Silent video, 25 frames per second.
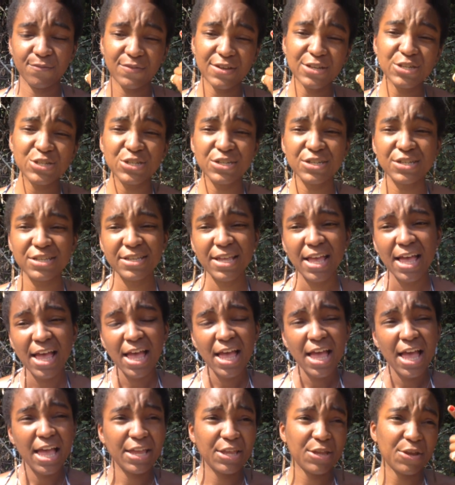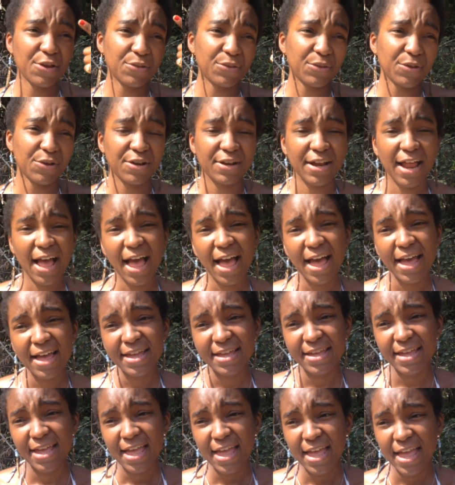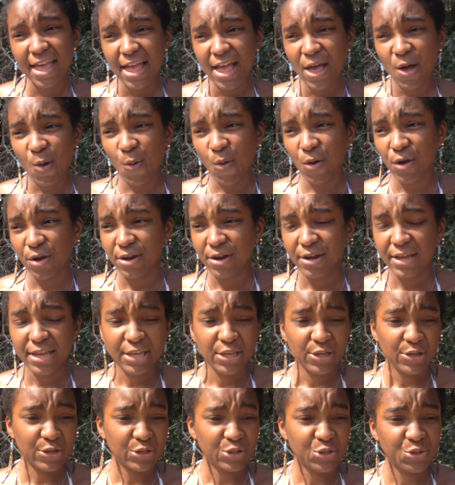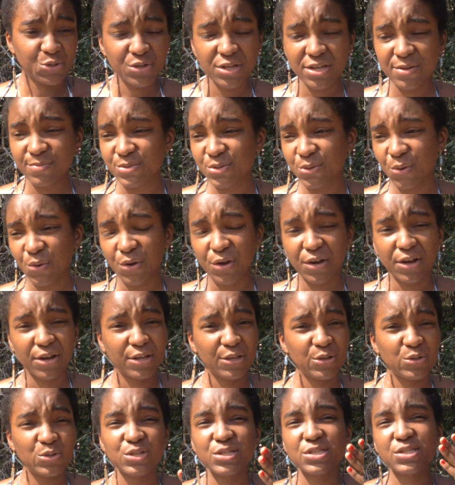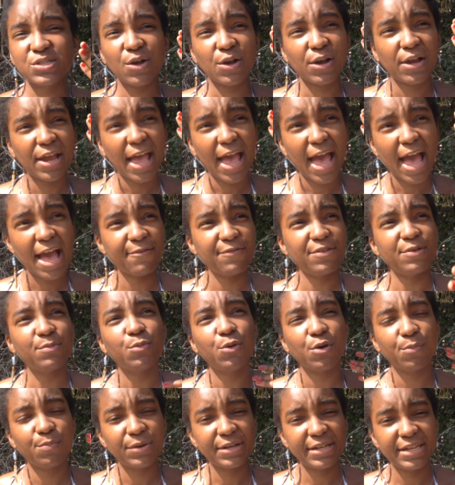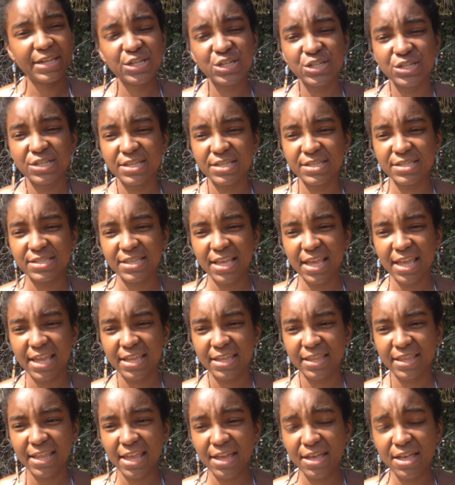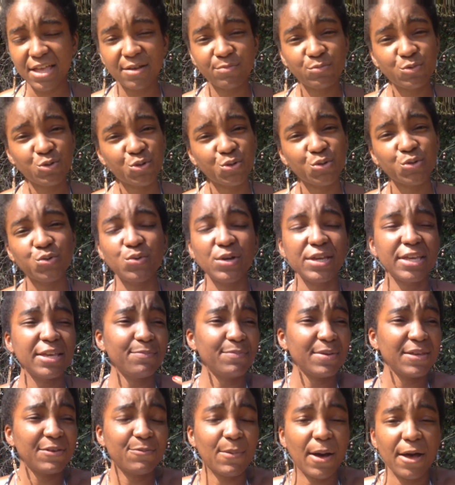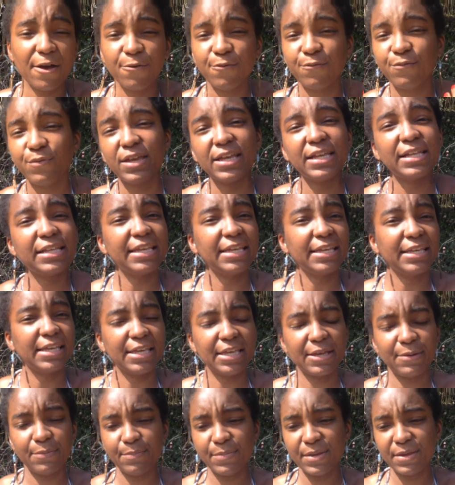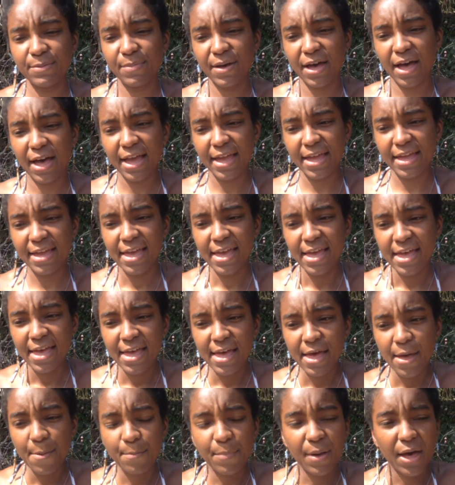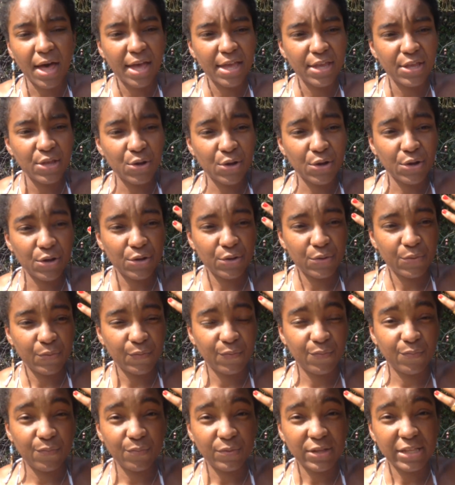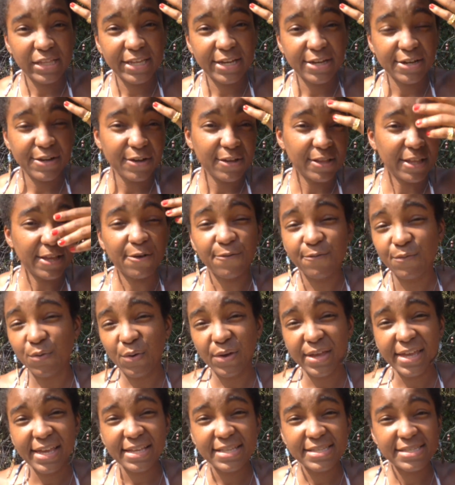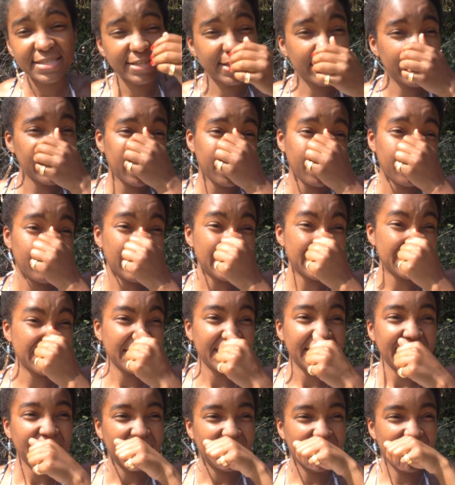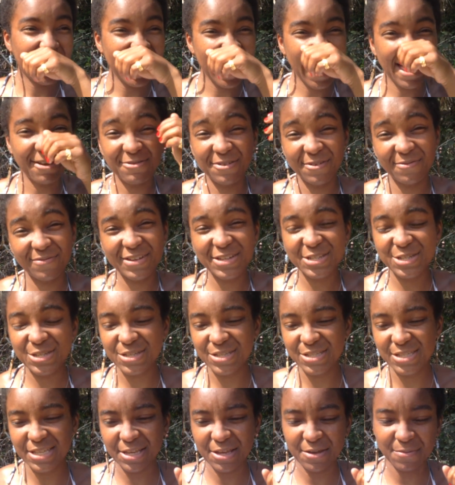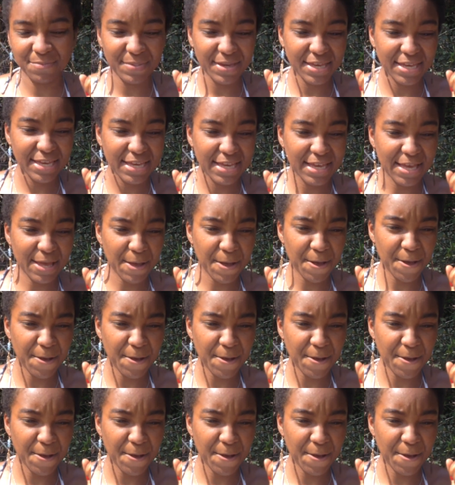vision, in your third eye, or in your dreams, or you just start having more predictions and they come true. It can be by feeling, it can be by your clairvoyance, clear vision, having visions. It can be